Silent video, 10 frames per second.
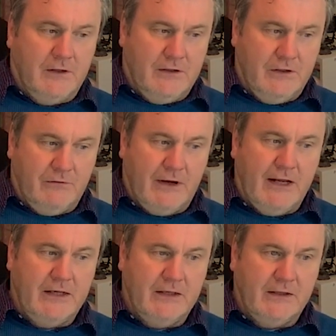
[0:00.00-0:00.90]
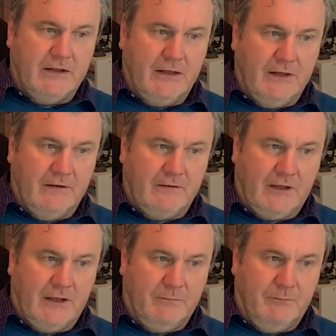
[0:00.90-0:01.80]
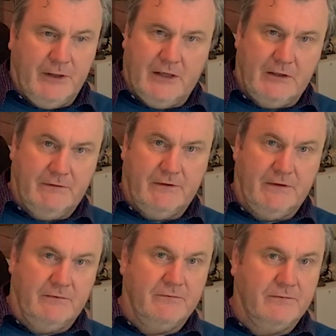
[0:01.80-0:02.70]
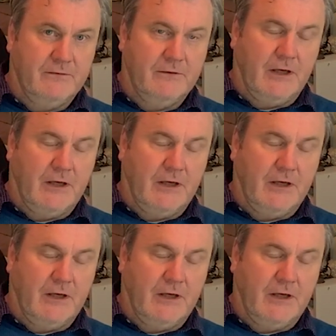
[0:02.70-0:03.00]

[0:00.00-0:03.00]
the Uranian thing is like, be innovative,